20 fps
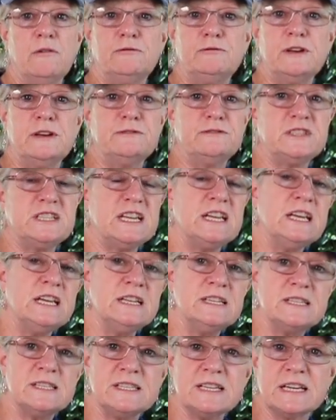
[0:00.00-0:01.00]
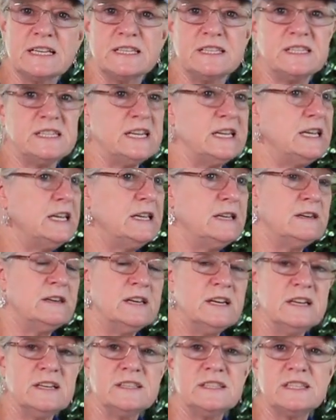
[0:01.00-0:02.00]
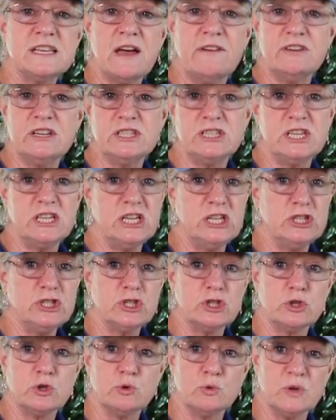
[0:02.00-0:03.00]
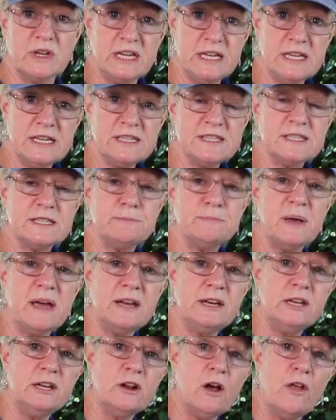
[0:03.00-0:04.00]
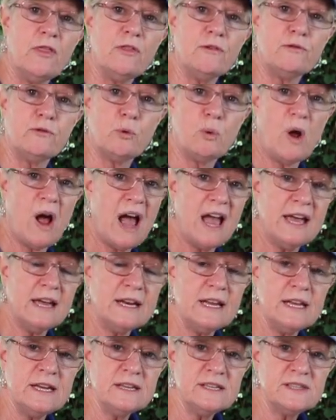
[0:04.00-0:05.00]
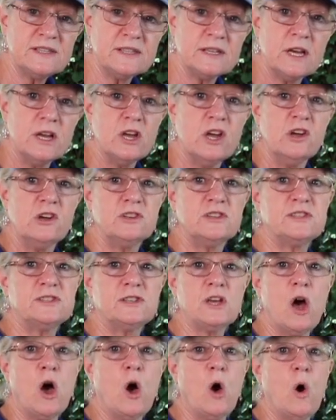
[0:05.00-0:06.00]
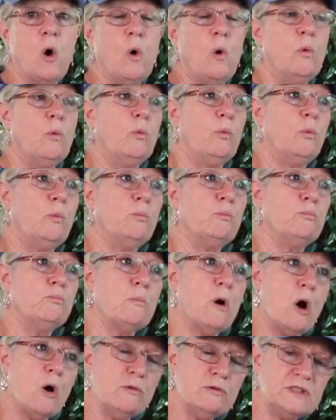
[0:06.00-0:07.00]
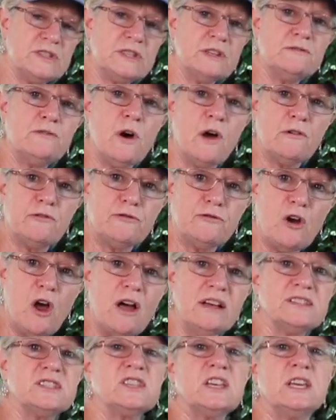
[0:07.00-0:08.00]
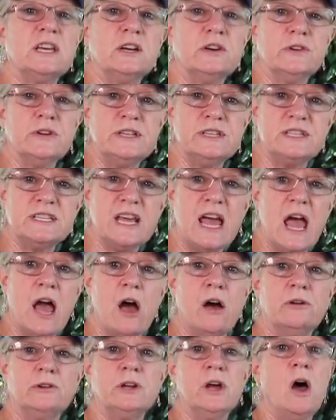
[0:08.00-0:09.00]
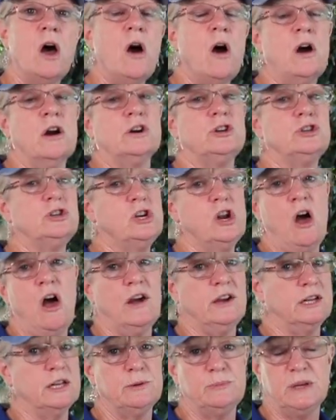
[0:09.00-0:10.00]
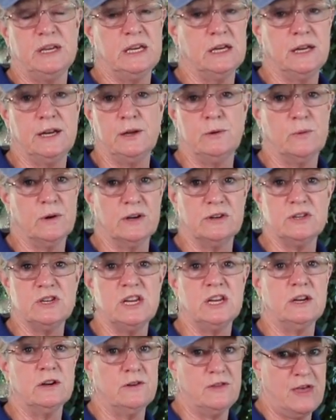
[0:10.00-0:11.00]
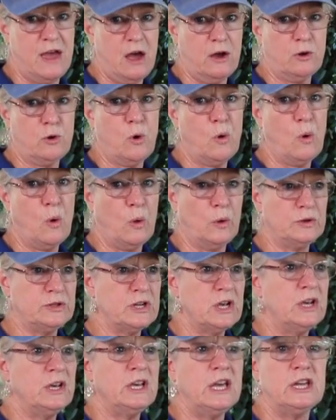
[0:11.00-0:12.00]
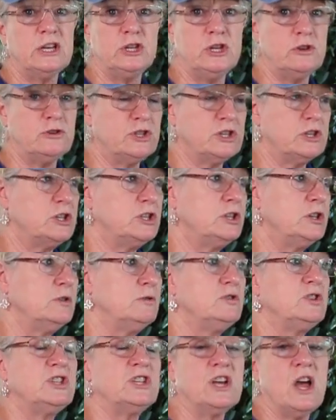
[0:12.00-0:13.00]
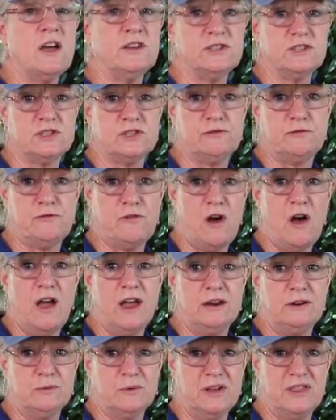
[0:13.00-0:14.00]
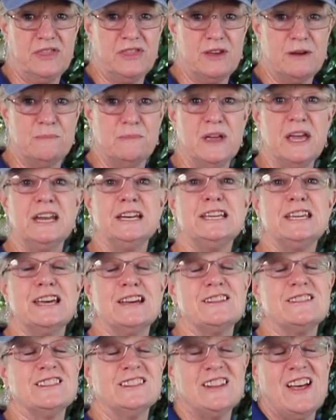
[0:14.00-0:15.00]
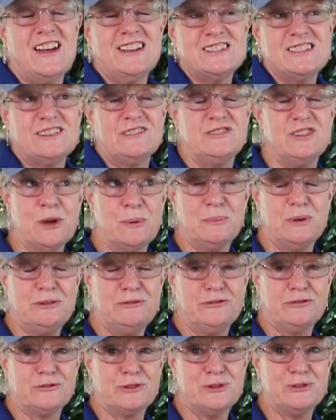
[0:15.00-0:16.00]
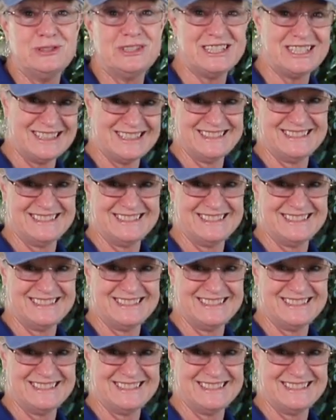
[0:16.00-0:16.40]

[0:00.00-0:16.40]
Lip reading: 15, 16, 17 degrees, depending on the varieties. So most of our frosts here in town are not going to be anywhere near that cold, and you should do just fine with them and get lots of yummy fruit.